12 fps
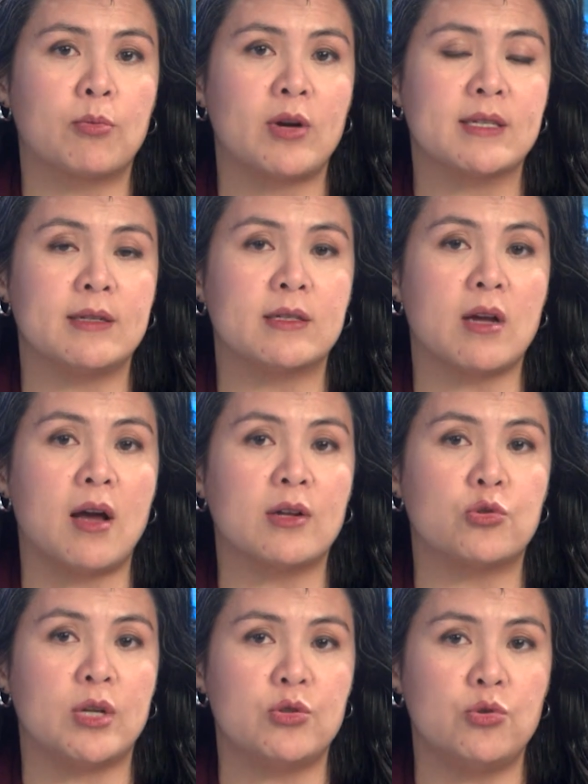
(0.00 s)
President
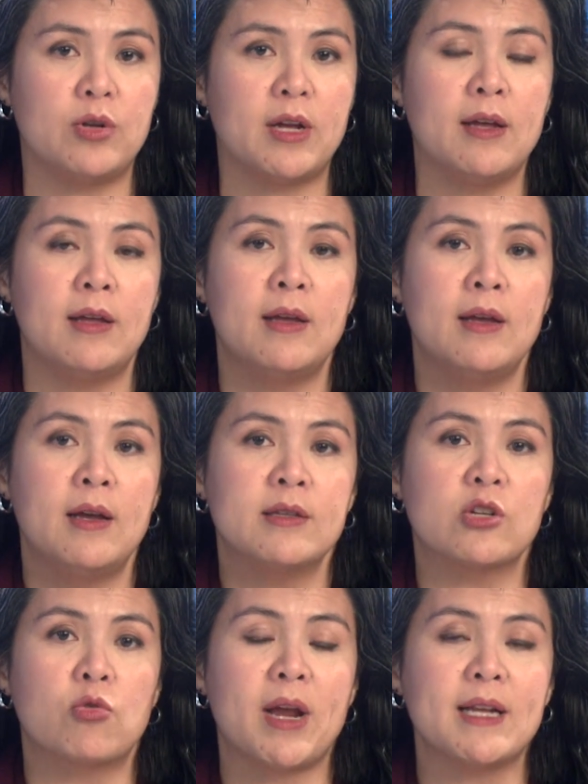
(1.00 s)
Andrzej Duda
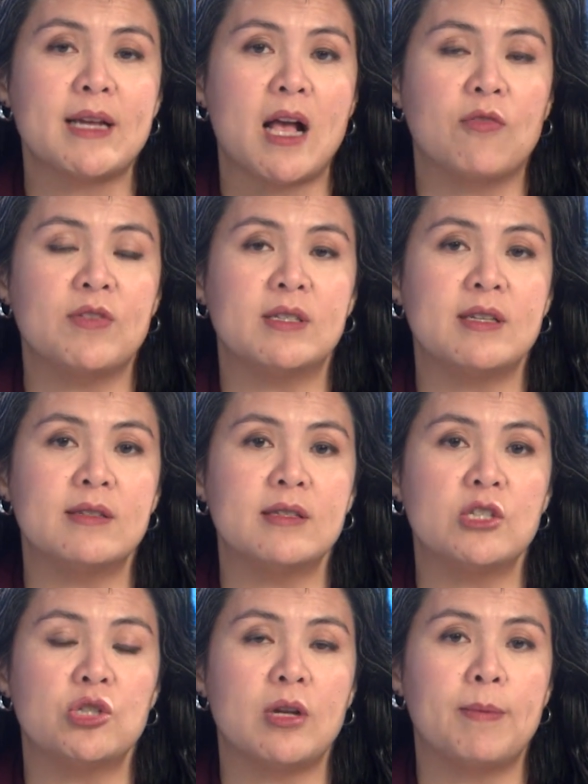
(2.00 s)
to grant Alfie
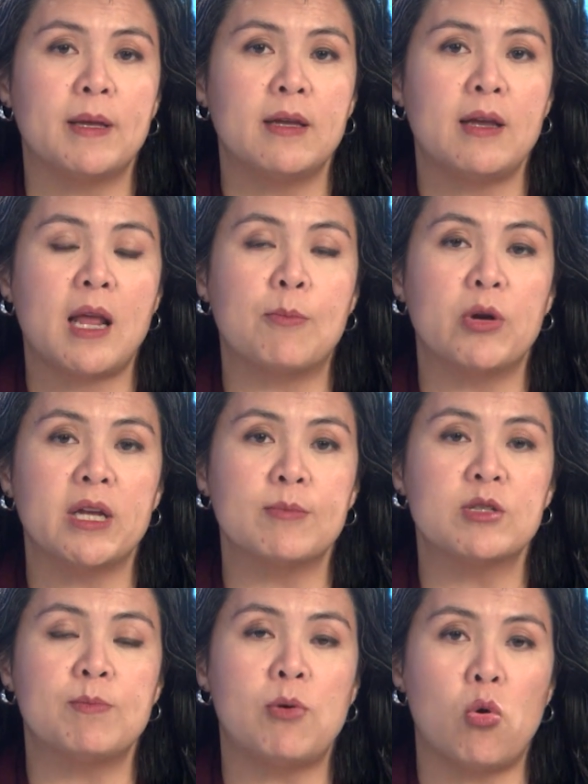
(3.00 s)
citizenship and bring him
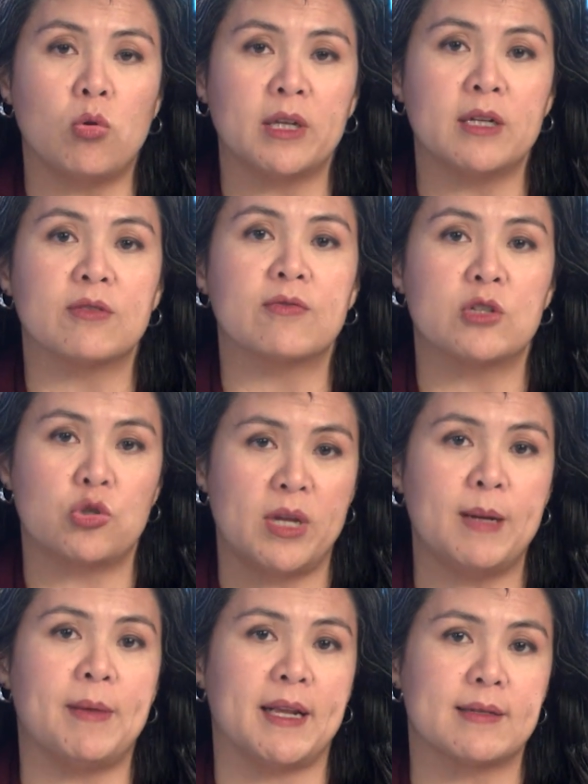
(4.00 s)
to Poland for
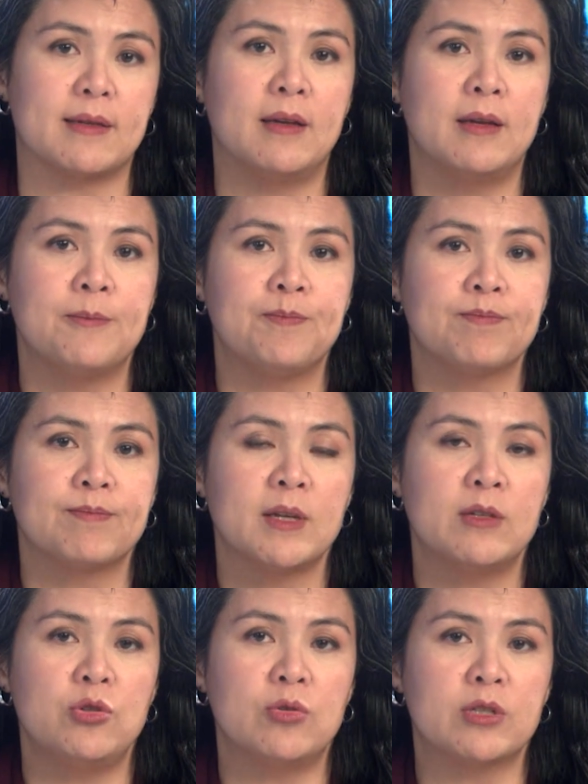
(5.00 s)
treatment.
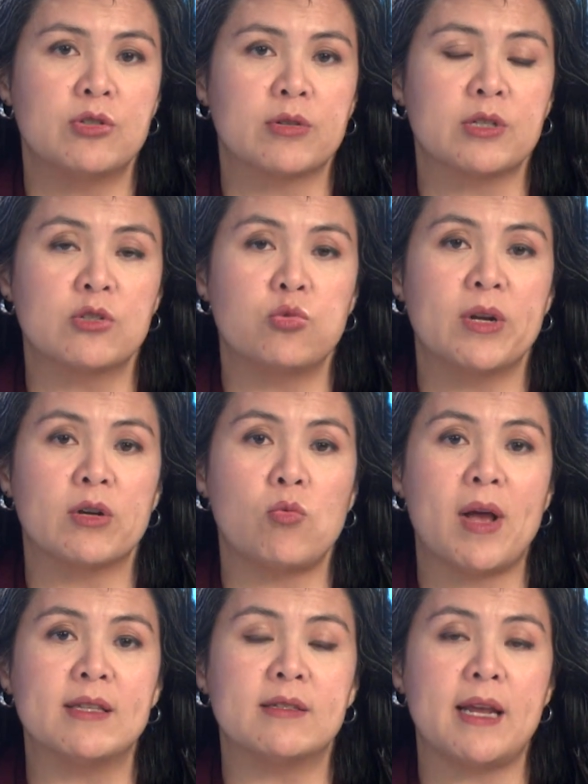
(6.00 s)
Duda took to Twitter
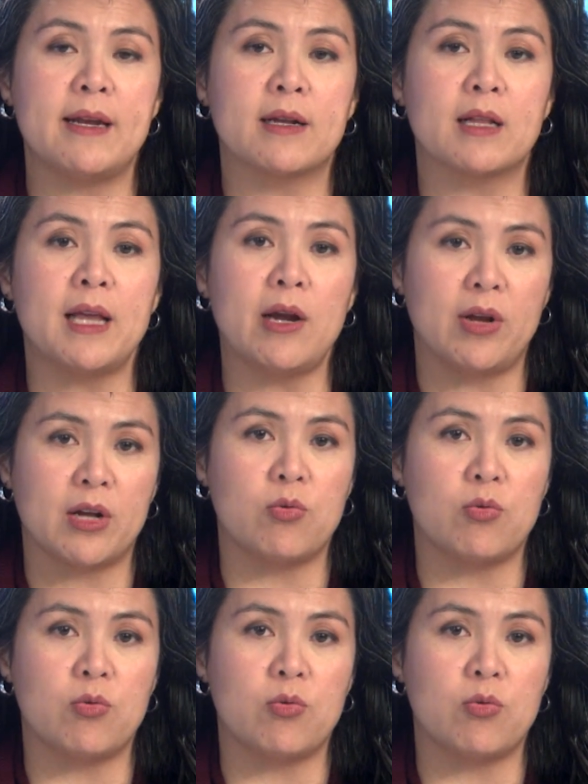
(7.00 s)
Wednesday declaring,